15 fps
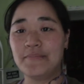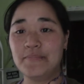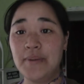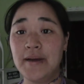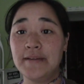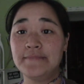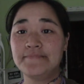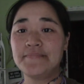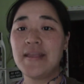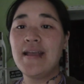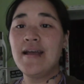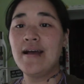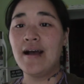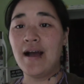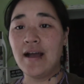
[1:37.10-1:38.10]
But
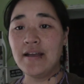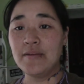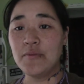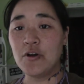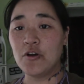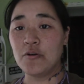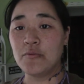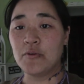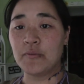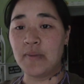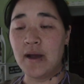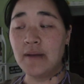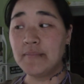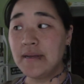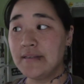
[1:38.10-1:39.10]
I am home. Your
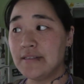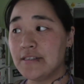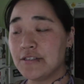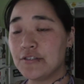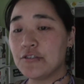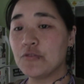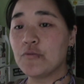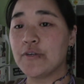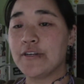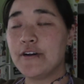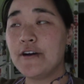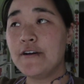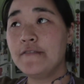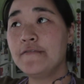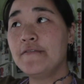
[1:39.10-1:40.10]
mom and sister went
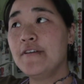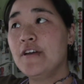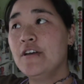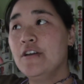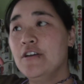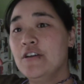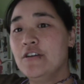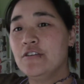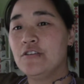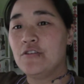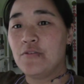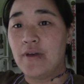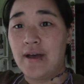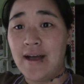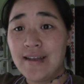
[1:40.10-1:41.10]
off to
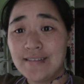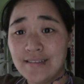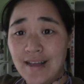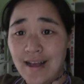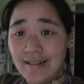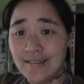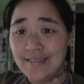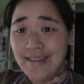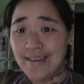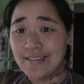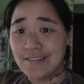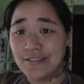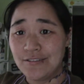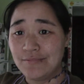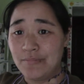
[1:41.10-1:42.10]
the
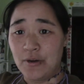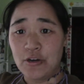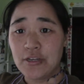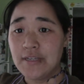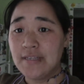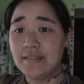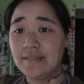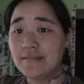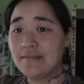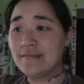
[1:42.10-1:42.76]
Holidazzled Market.